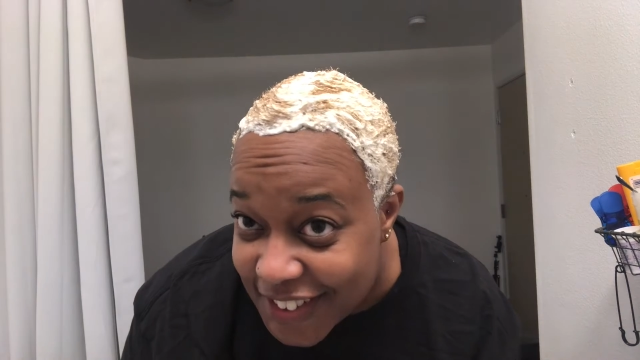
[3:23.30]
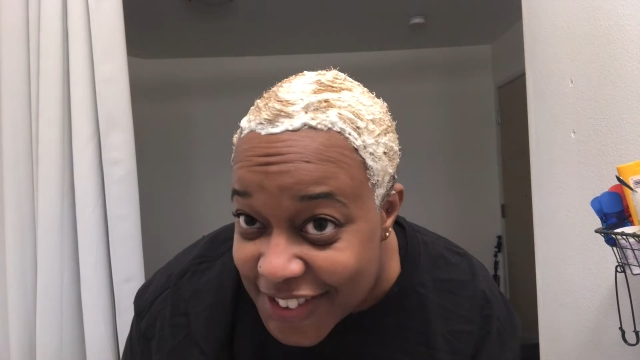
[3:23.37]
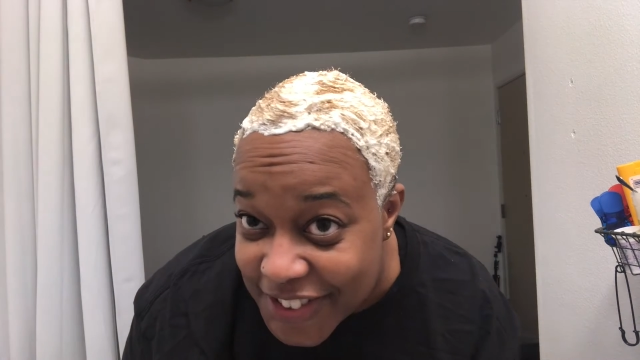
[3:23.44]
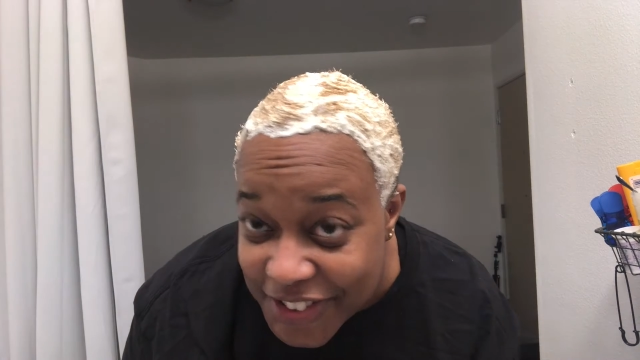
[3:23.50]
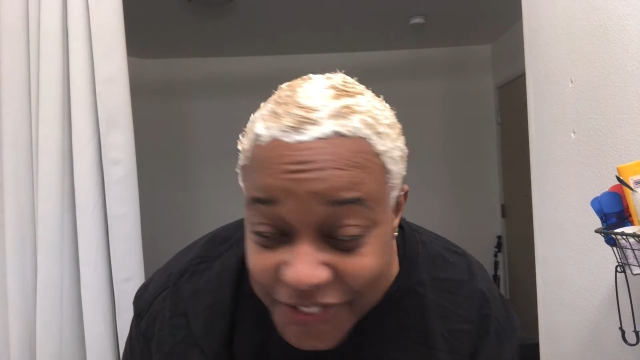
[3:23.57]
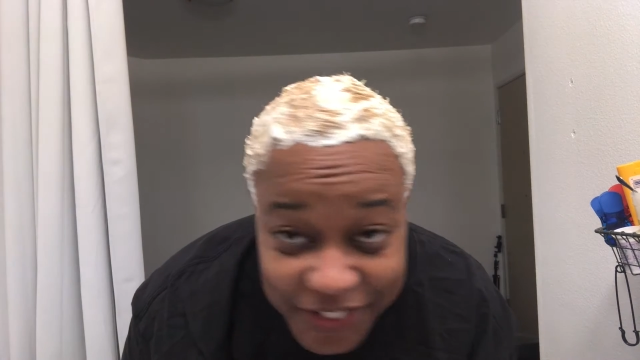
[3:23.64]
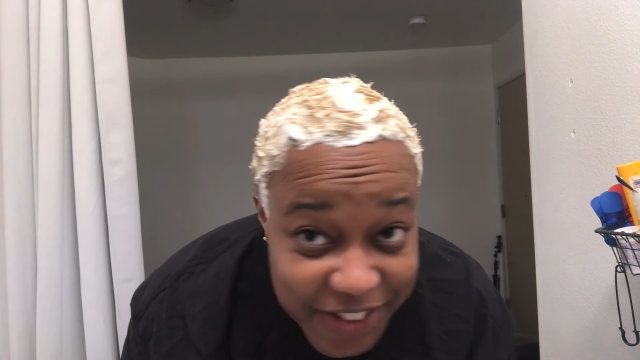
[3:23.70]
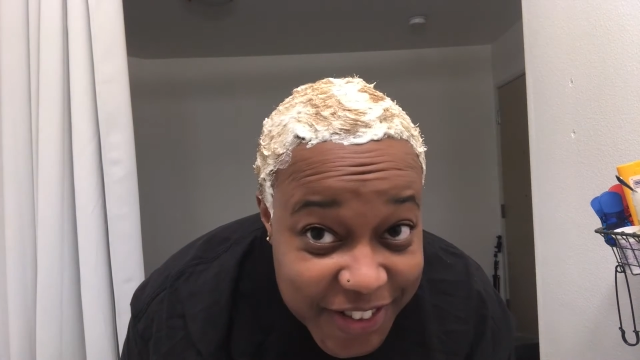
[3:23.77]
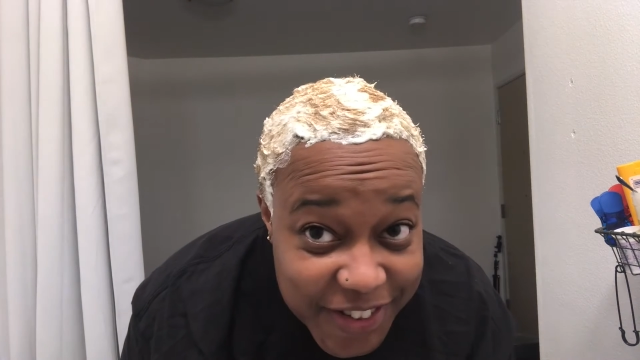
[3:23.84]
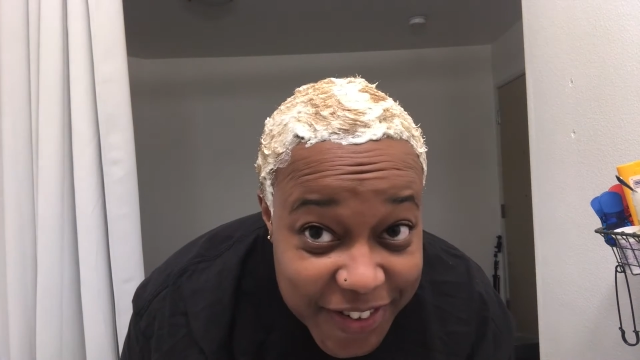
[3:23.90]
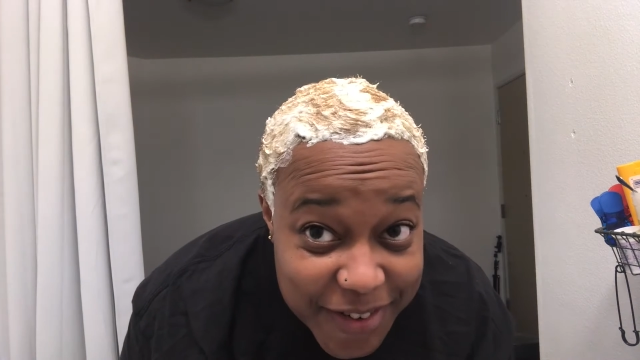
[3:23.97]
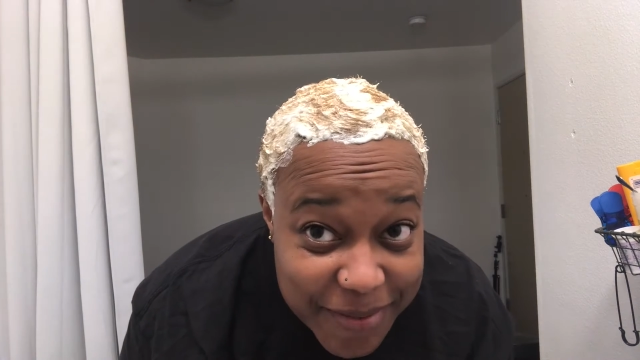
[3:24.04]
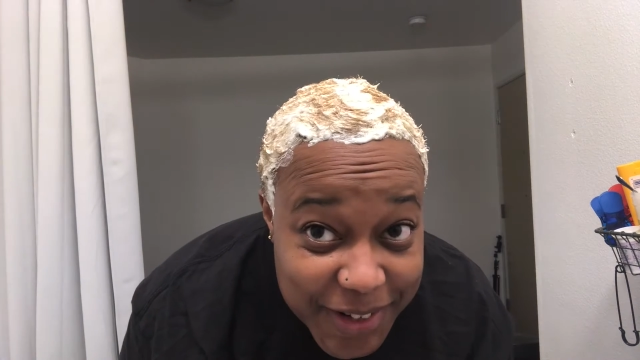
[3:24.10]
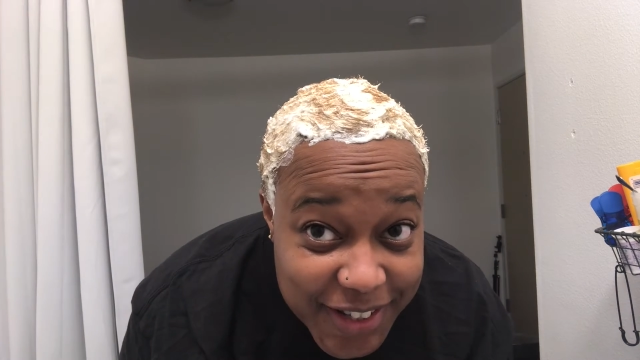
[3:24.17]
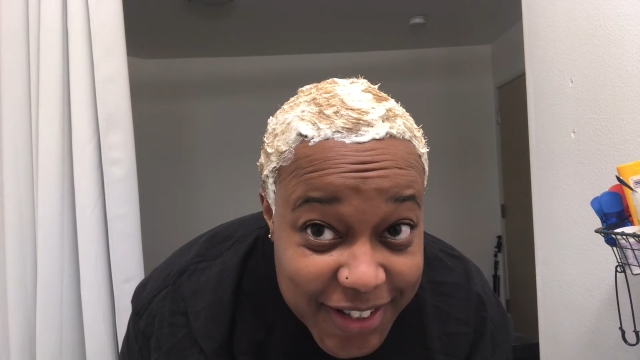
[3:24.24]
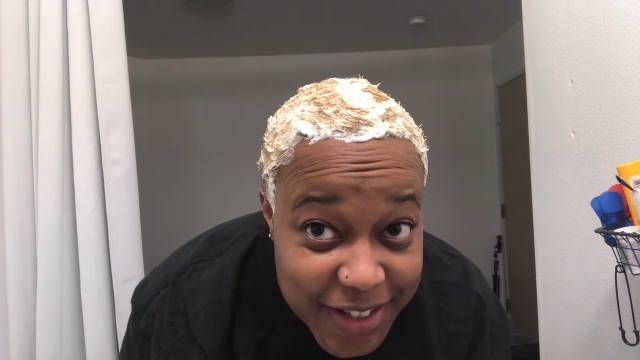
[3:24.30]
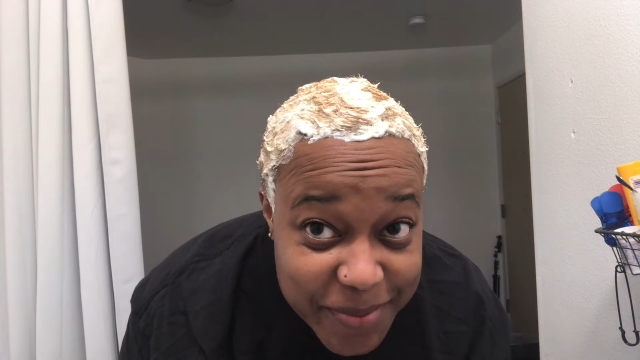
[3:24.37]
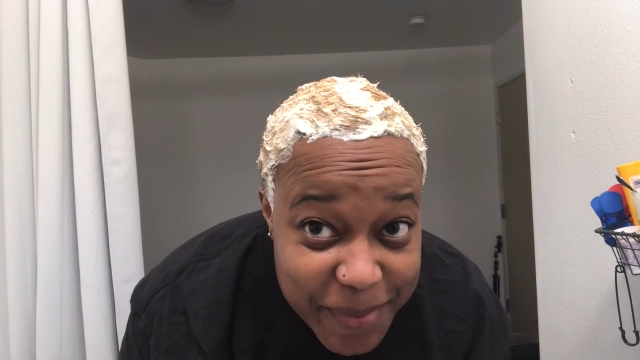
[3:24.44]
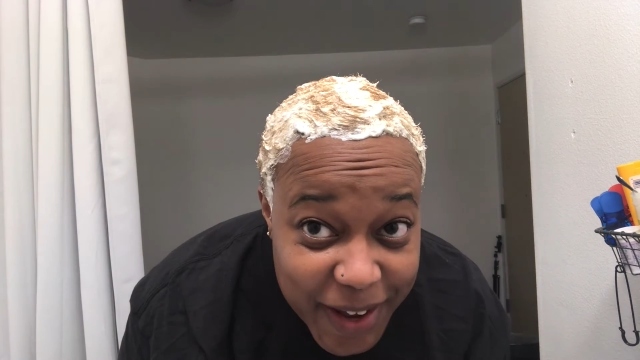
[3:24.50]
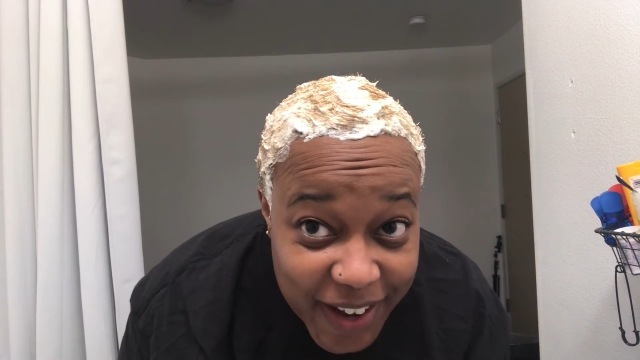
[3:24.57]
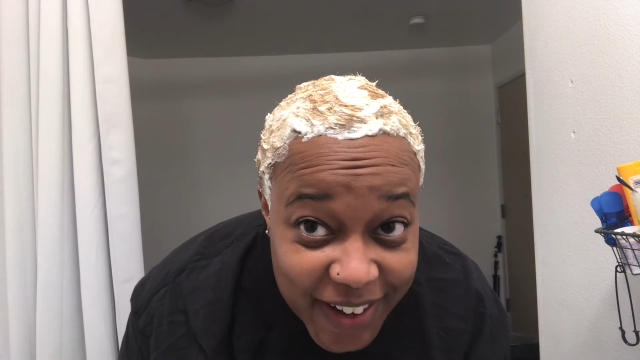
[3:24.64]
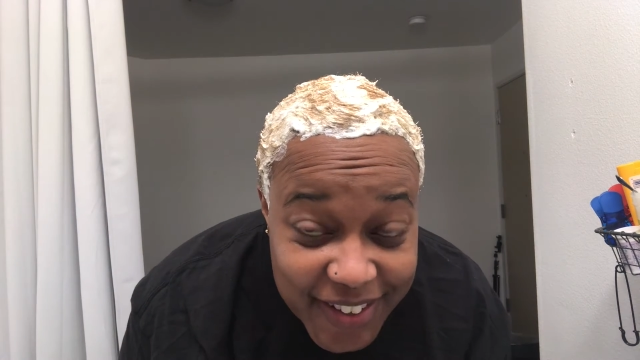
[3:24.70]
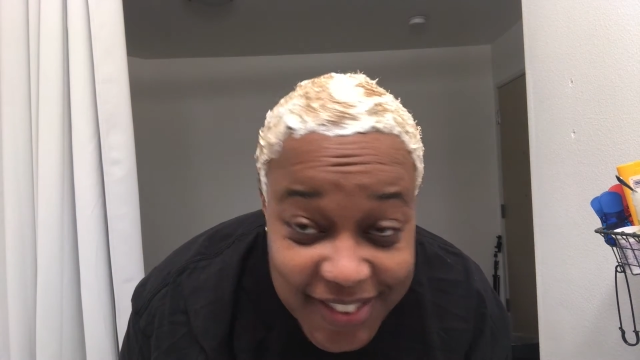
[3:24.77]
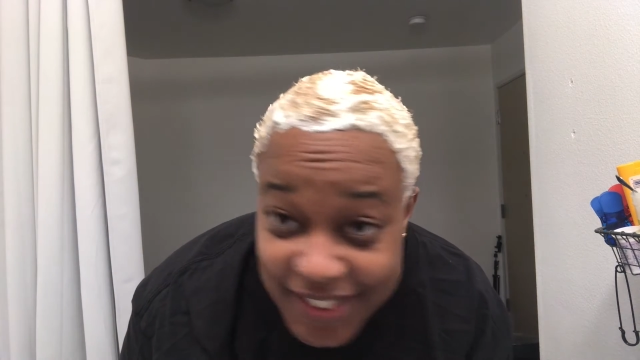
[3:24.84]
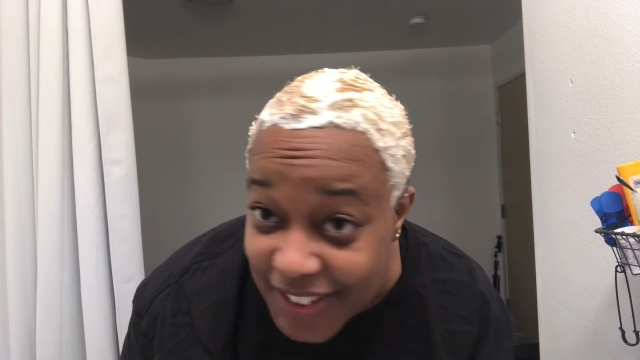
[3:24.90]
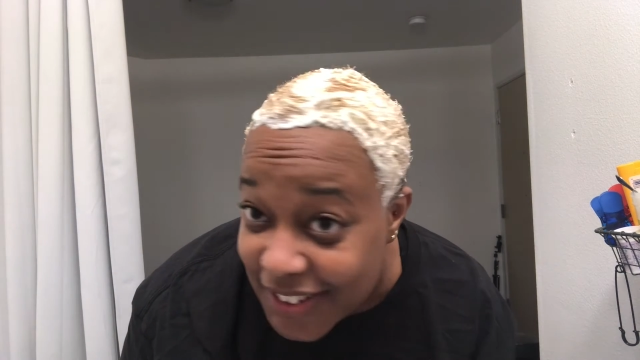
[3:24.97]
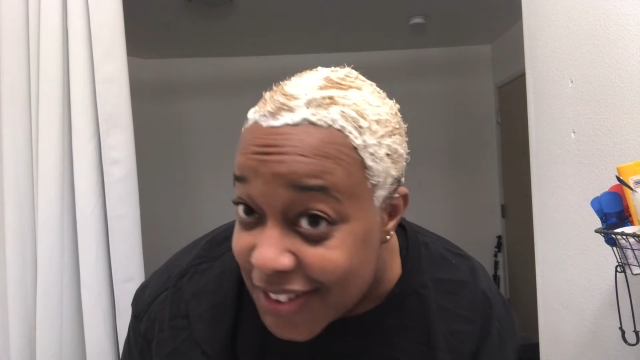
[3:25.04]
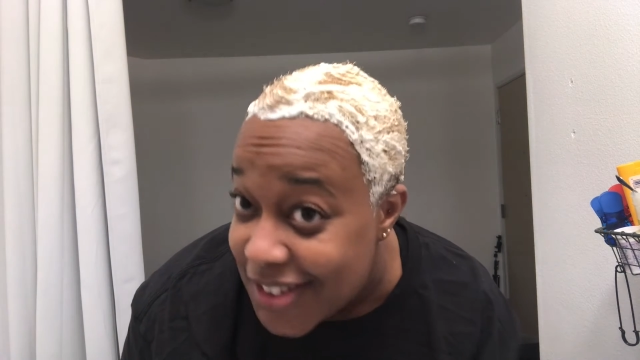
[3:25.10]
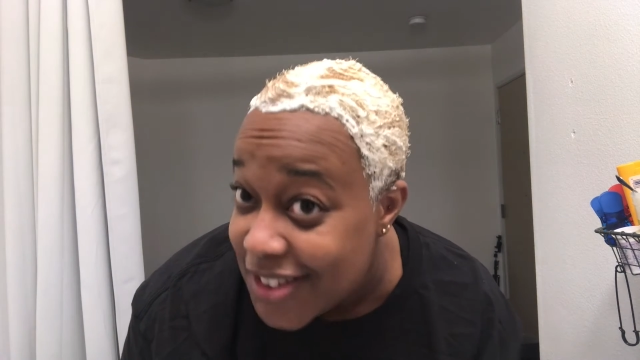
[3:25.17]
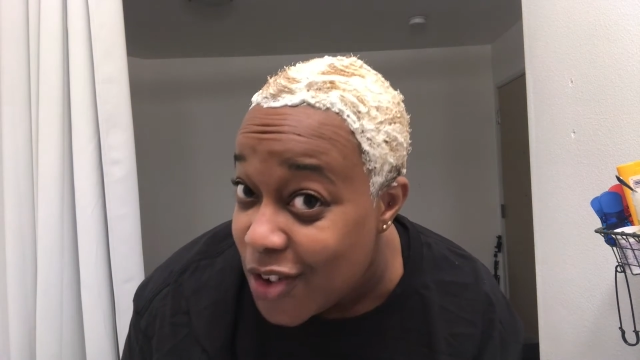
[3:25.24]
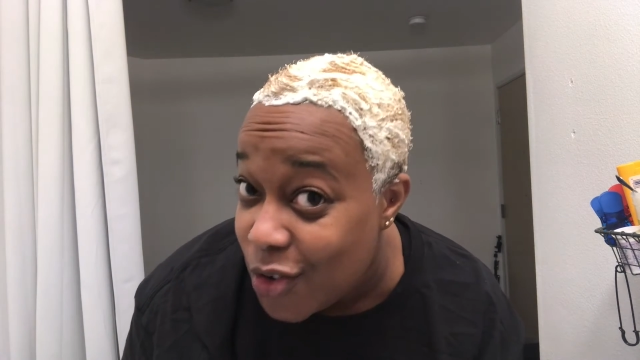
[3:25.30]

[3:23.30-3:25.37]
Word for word: so the first 30 minutes has passed it looks